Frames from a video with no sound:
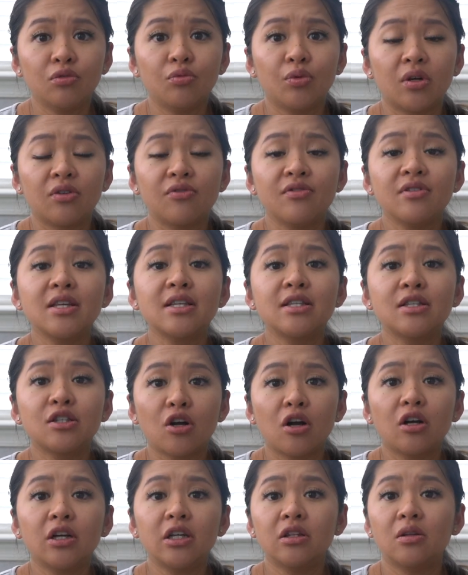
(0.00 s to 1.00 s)
Whatever they
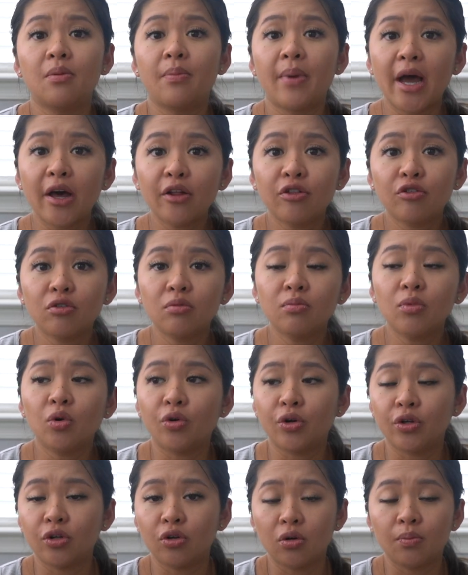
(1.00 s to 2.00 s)
stock in the bathroom
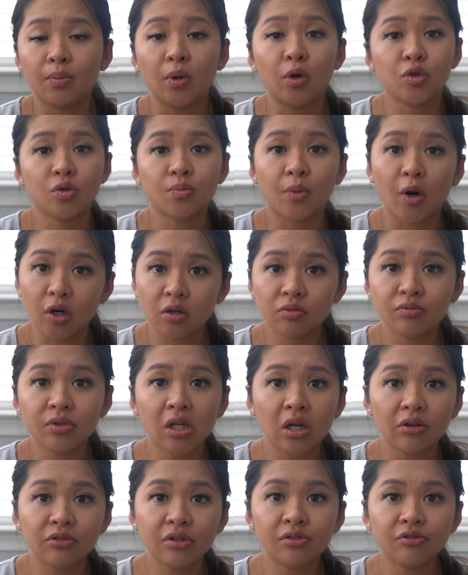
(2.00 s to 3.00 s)
or your postpartum
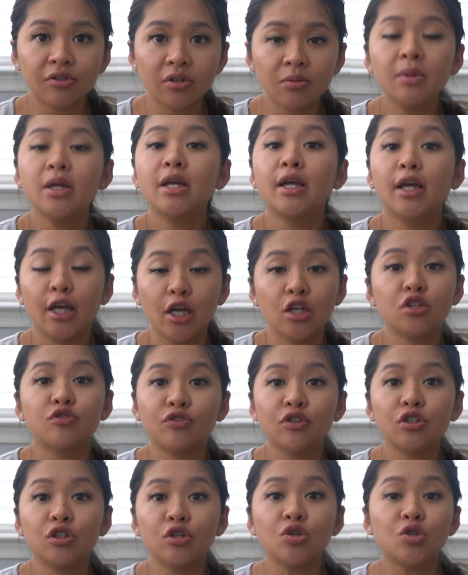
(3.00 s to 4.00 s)
recovery room is
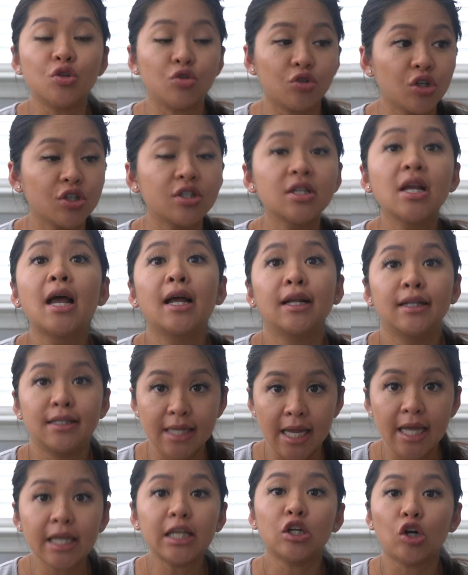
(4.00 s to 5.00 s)
for you. So just
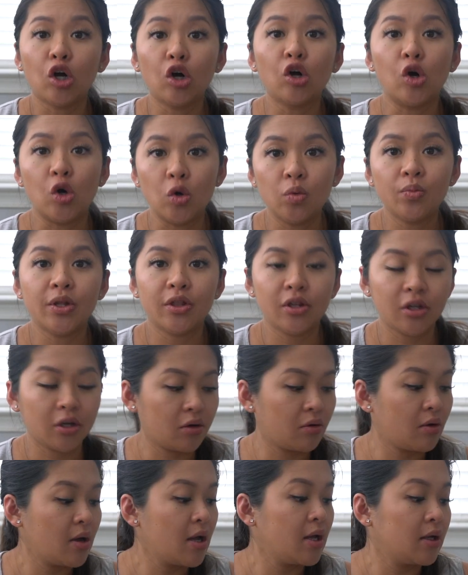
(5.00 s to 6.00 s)
take it all home with
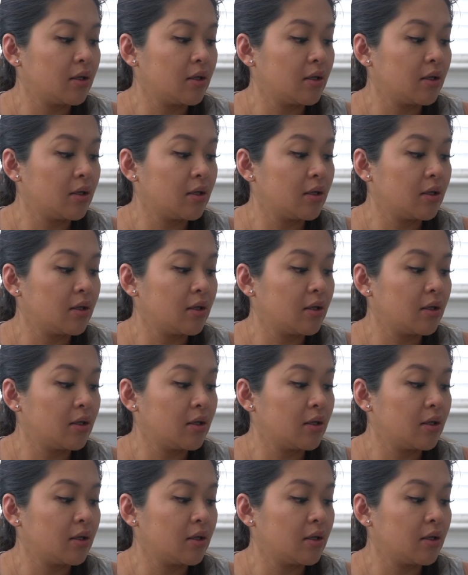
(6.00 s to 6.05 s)
you.